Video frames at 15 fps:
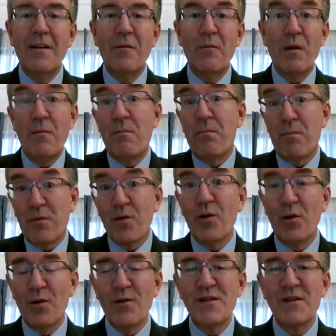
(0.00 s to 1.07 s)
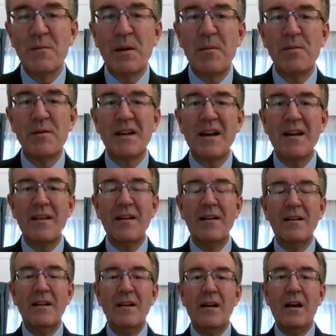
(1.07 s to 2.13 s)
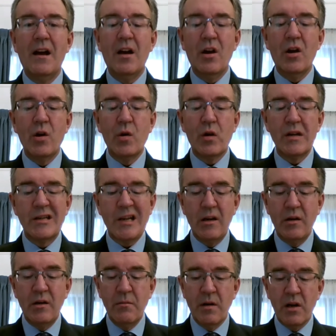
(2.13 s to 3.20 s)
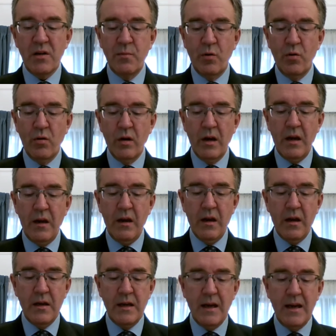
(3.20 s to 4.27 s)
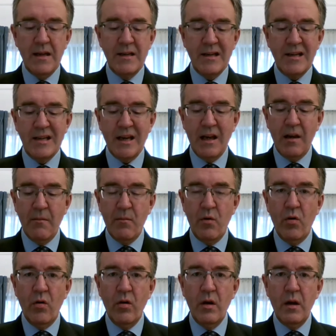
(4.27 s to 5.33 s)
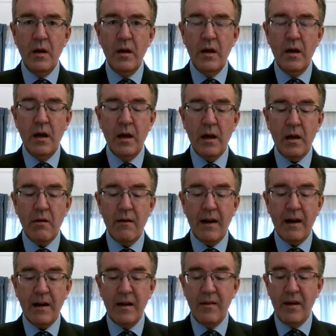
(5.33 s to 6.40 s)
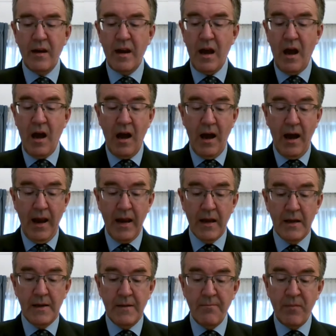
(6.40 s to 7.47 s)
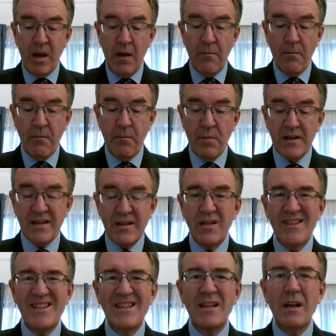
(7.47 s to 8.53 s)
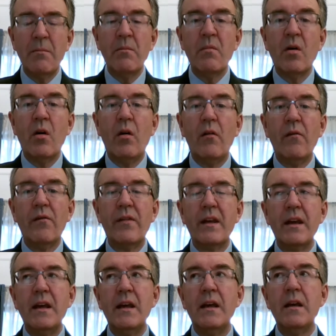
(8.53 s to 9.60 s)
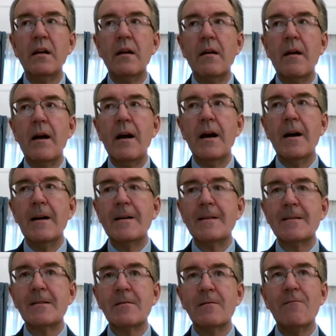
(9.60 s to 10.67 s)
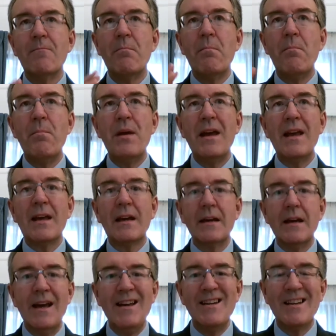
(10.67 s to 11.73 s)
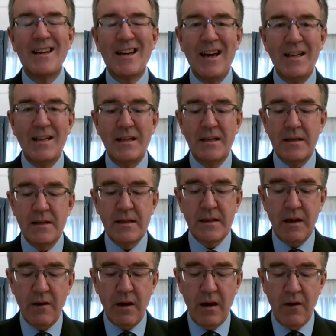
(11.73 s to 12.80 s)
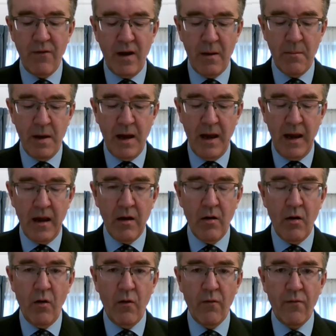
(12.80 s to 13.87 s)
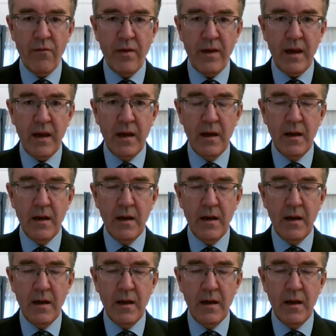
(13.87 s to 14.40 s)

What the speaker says: we've got lots of people together who can tell you much more in detail and more correctly than I. But just some of the sort of big indicators, if I may, of the